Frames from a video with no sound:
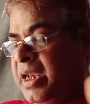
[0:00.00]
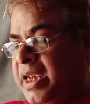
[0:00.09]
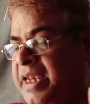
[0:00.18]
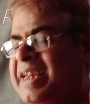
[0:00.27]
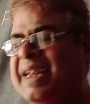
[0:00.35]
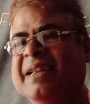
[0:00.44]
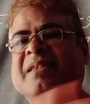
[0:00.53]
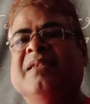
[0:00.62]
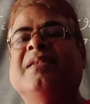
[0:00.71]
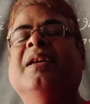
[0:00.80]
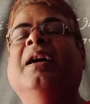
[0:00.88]

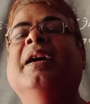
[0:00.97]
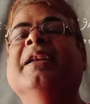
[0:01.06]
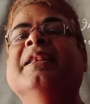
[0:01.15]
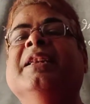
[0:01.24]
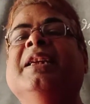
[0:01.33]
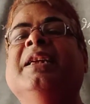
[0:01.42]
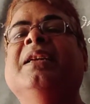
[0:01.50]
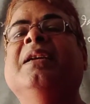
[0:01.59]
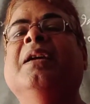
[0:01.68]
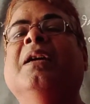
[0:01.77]
Indians in the